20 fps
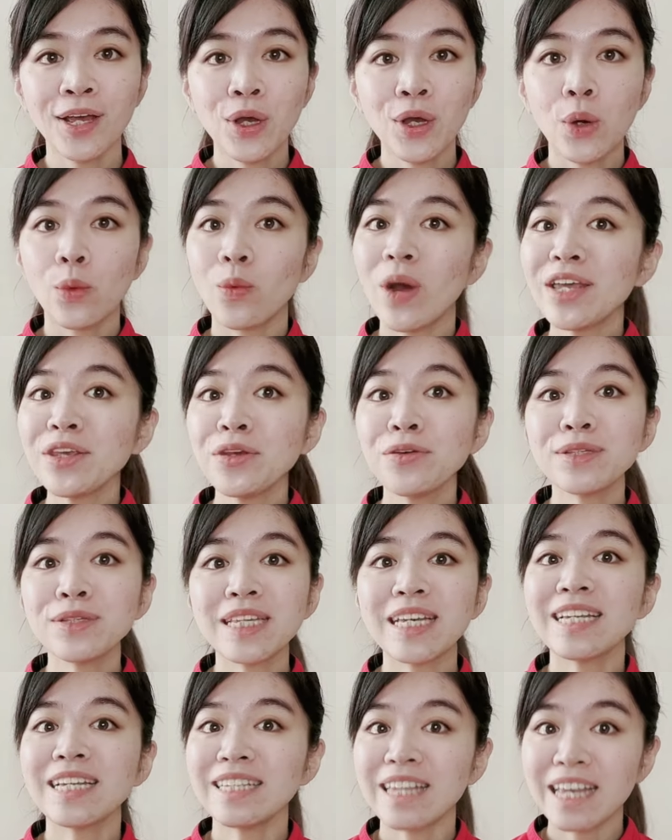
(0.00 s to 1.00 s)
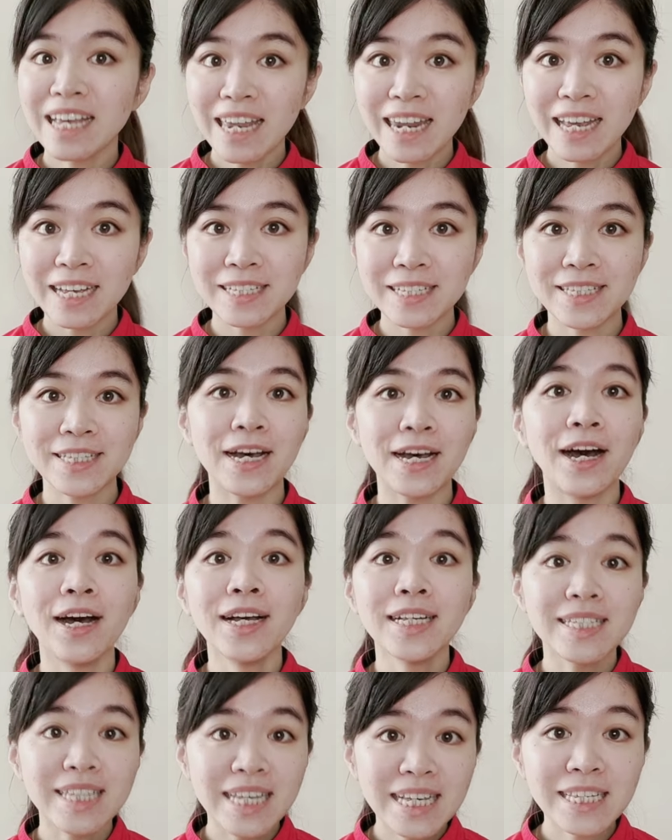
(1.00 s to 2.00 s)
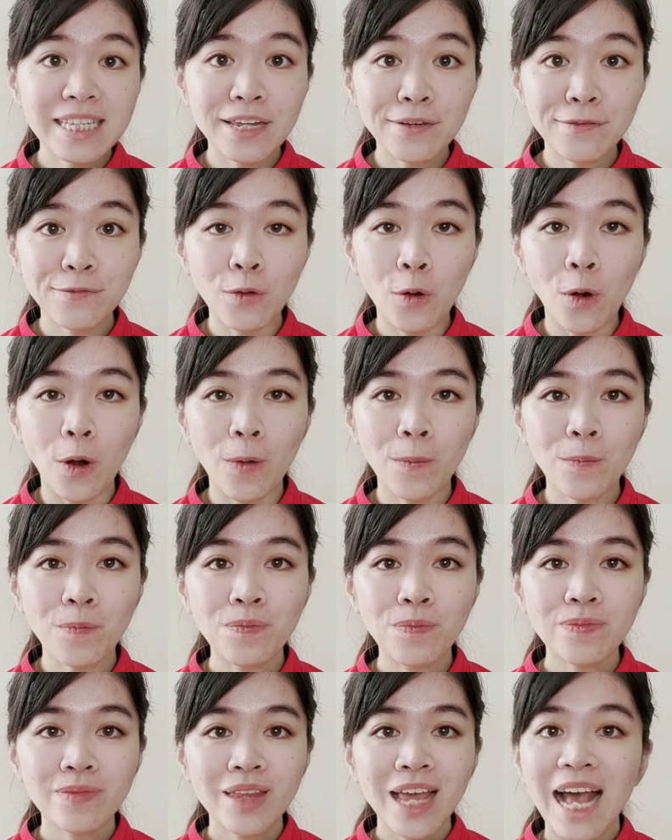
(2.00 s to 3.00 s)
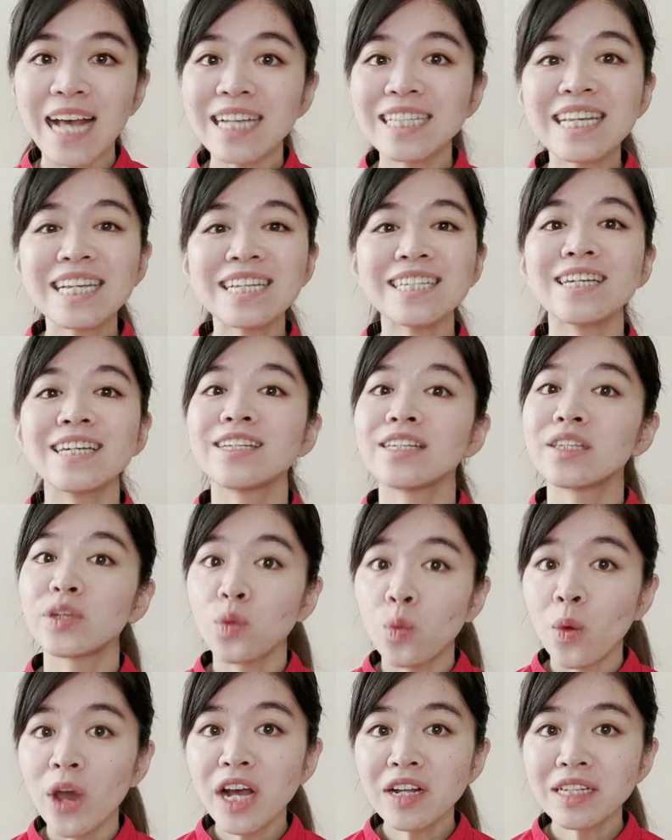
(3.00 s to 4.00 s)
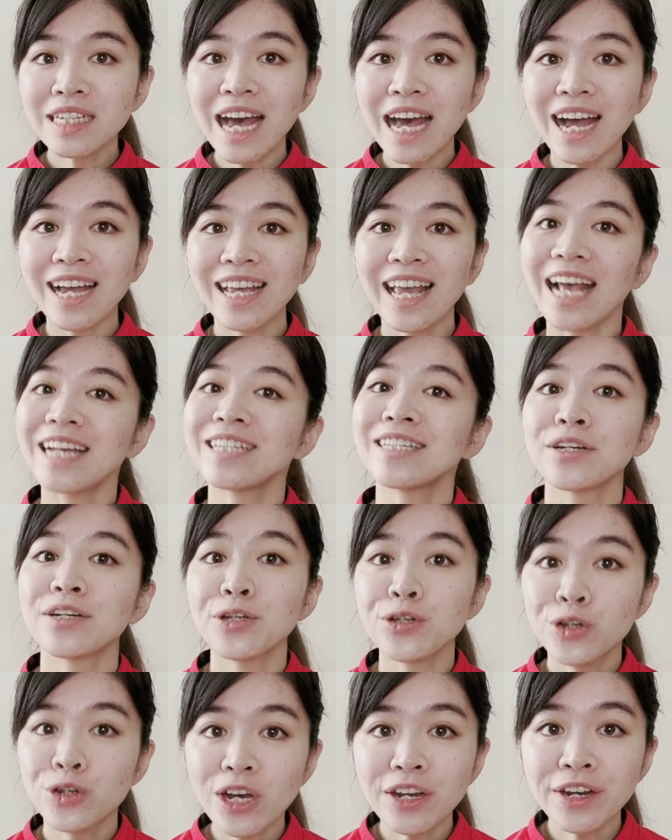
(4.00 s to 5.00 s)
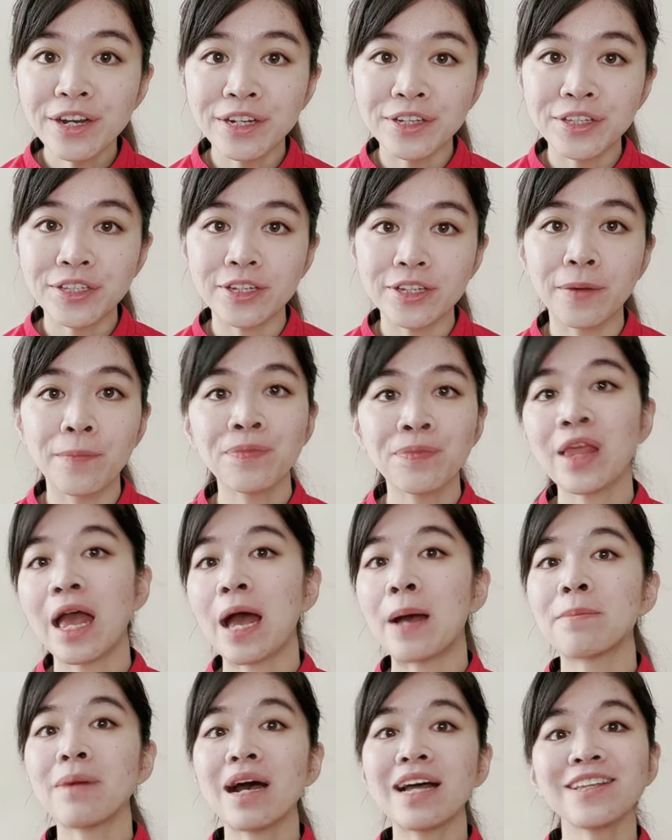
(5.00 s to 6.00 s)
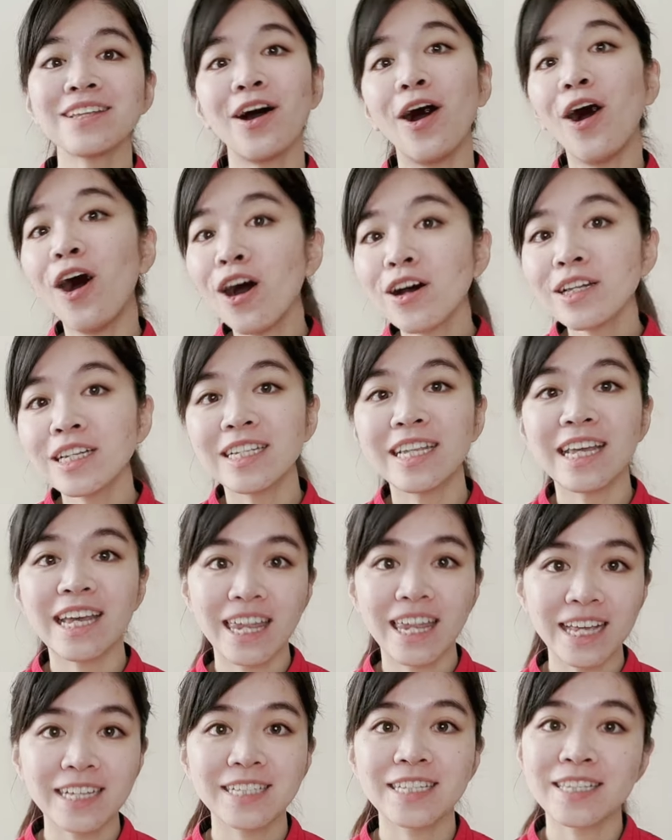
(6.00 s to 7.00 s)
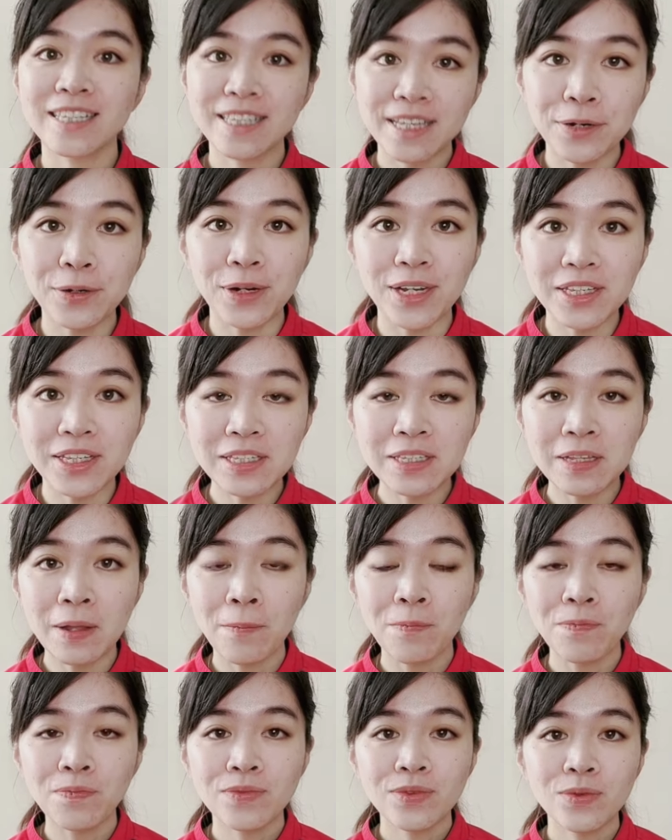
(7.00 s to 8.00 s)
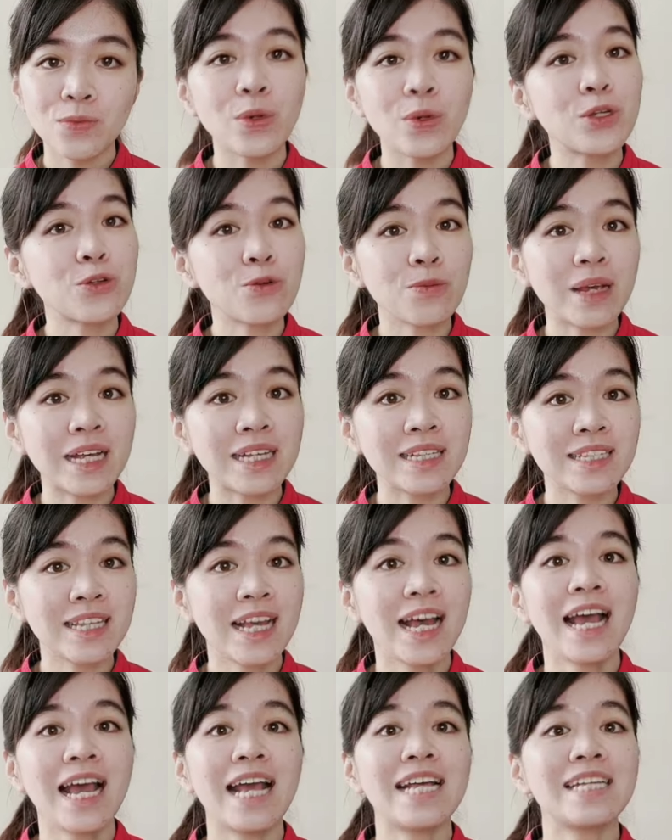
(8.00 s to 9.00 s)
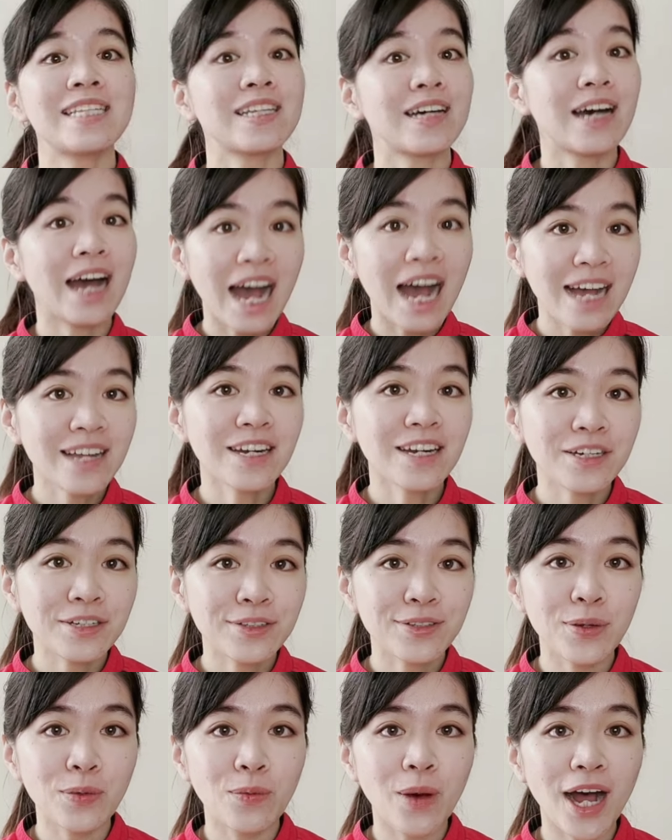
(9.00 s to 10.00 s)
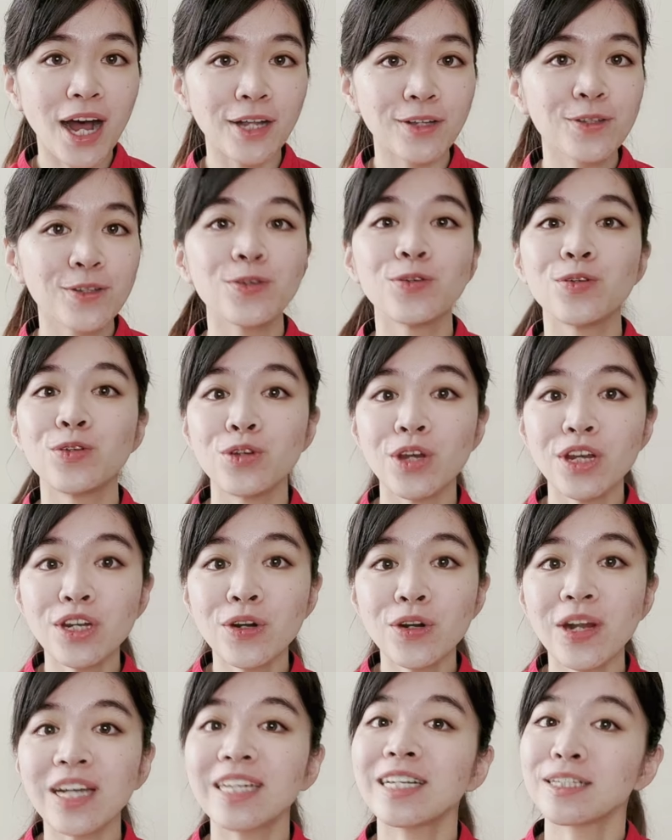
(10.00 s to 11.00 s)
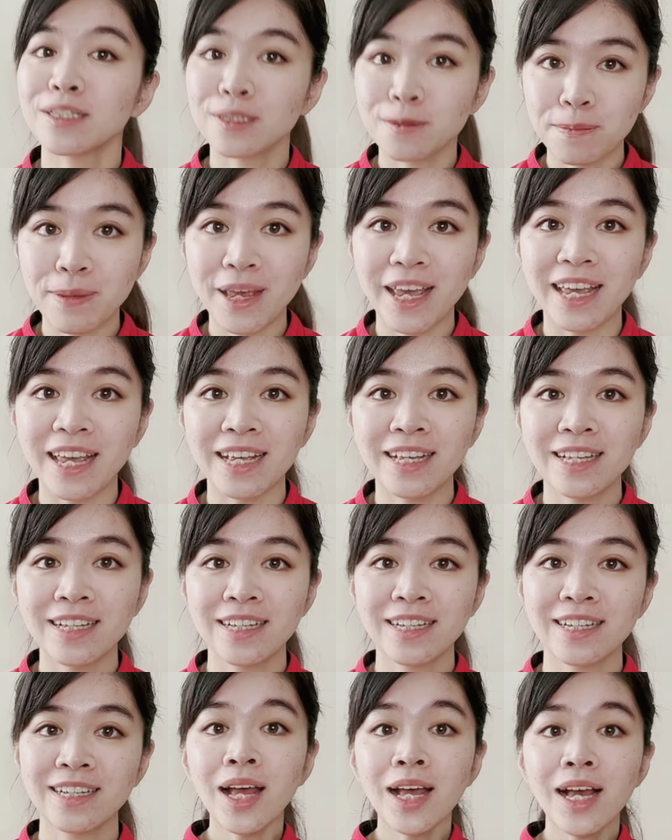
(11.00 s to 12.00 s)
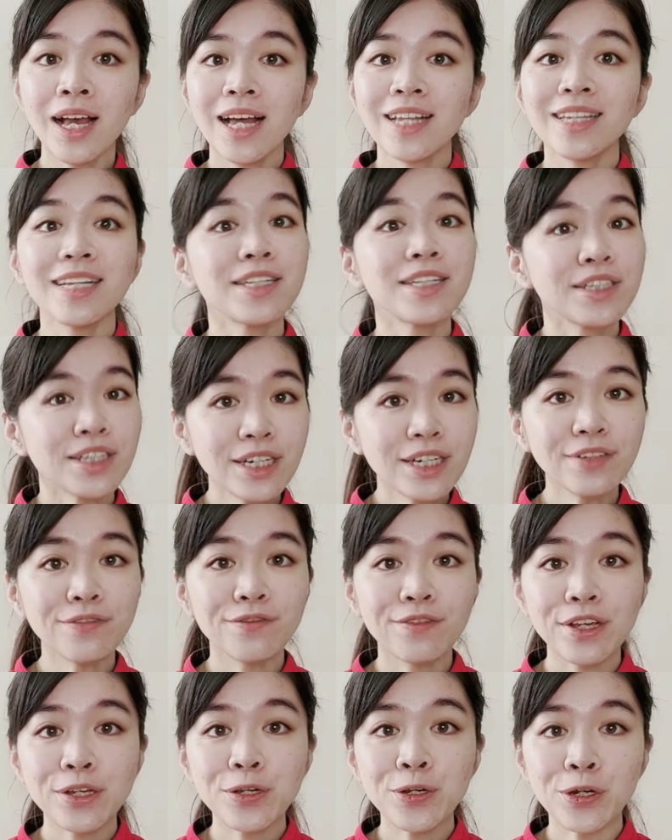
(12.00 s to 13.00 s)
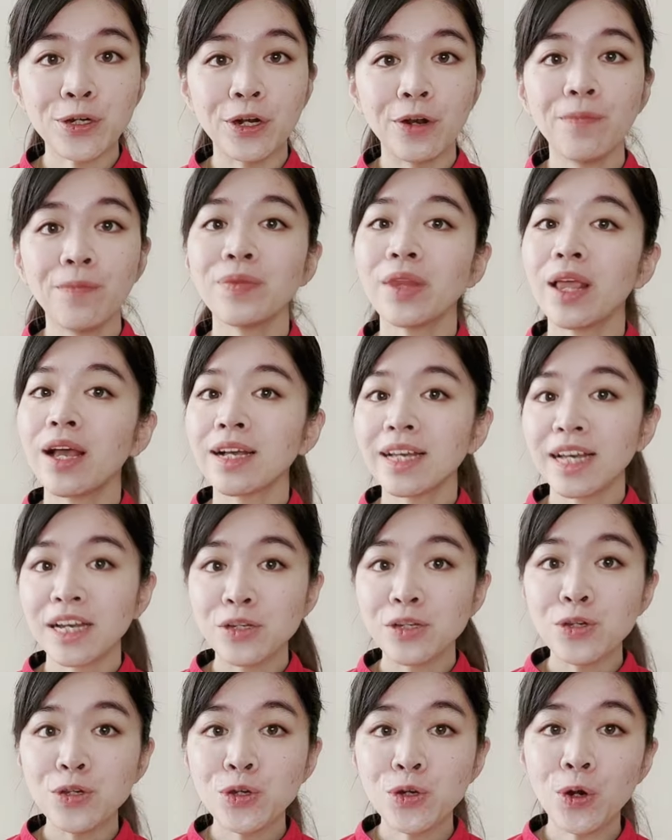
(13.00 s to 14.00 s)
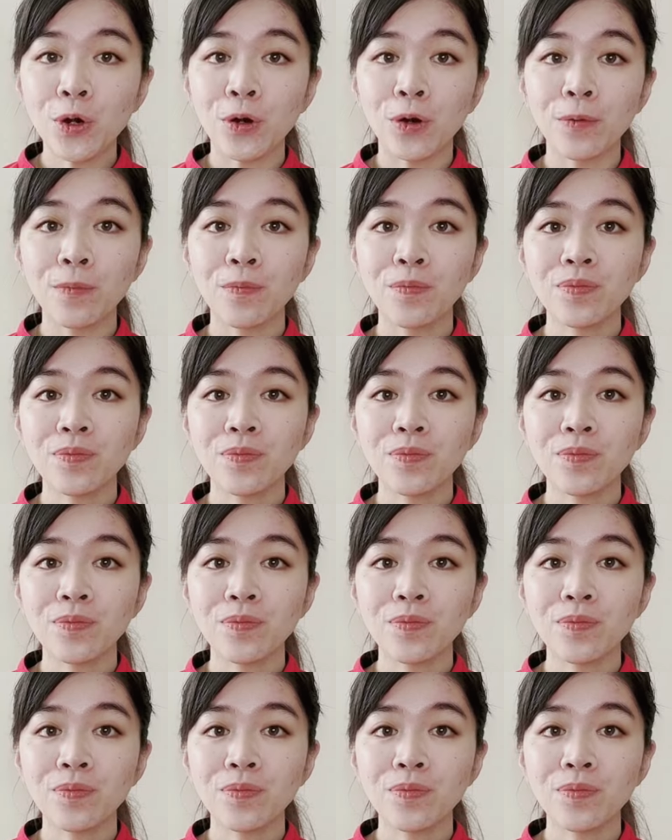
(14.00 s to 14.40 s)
When using Dignics 64, I think that the wear time is the shortest among all the Dignics series, which means it's the hardest one to generate spin. The third feature, control.